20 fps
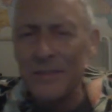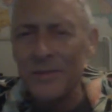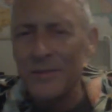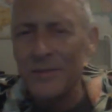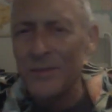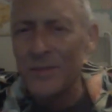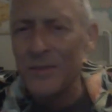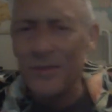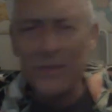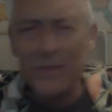they're
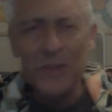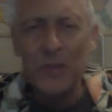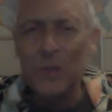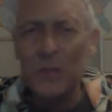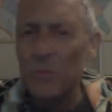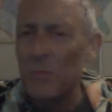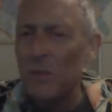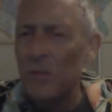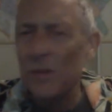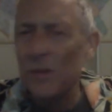just
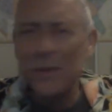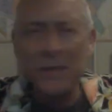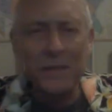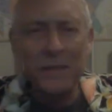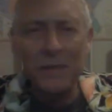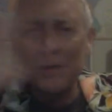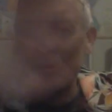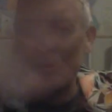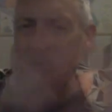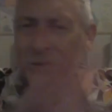smearing
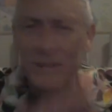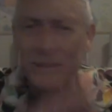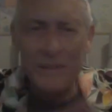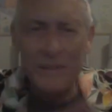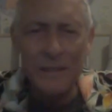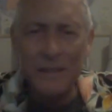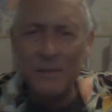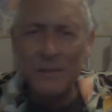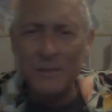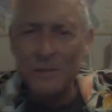it all
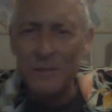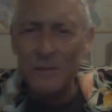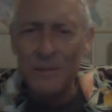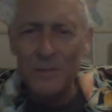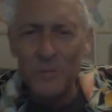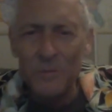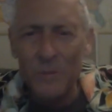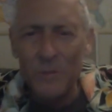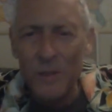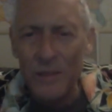together
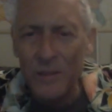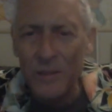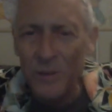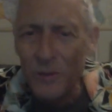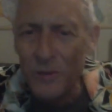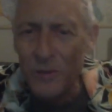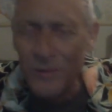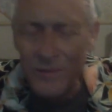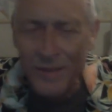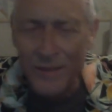is what it
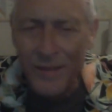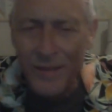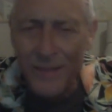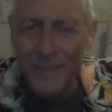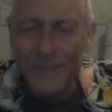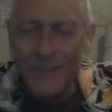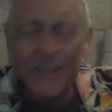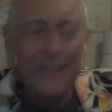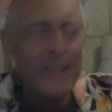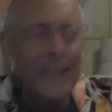looks like.